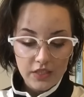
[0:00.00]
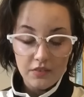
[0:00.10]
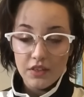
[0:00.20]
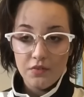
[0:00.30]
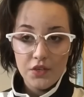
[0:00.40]

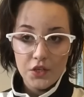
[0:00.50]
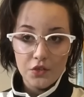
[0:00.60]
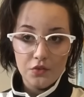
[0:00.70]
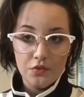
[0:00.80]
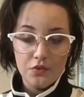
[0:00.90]
even if you
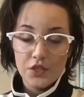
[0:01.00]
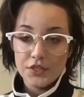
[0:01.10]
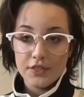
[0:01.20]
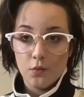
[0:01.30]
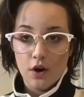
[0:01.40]
do
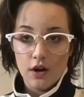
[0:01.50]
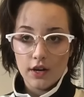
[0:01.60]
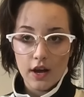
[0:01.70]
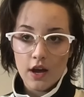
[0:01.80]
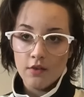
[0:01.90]
just a
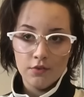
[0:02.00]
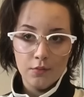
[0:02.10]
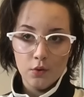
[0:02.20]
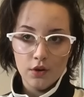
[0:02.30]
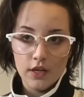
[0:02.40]
walk every
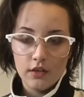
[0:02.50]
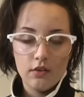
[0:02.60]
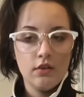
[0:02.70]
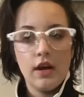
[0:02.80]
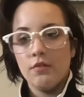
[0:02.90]
morning
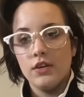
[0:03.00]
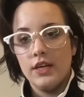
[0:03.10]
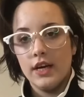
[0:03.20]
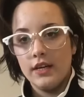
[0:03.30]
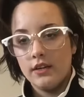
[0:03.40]
or every
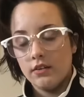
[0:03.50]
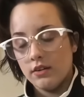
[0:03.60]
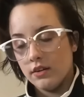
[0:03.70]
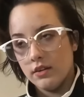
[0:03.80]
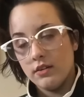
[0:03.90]
night
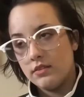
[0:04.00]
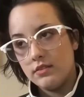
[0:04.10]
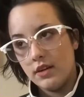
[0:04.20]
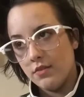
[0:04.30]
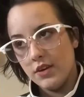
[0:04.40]
or
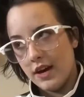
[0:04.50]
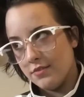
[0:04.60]
every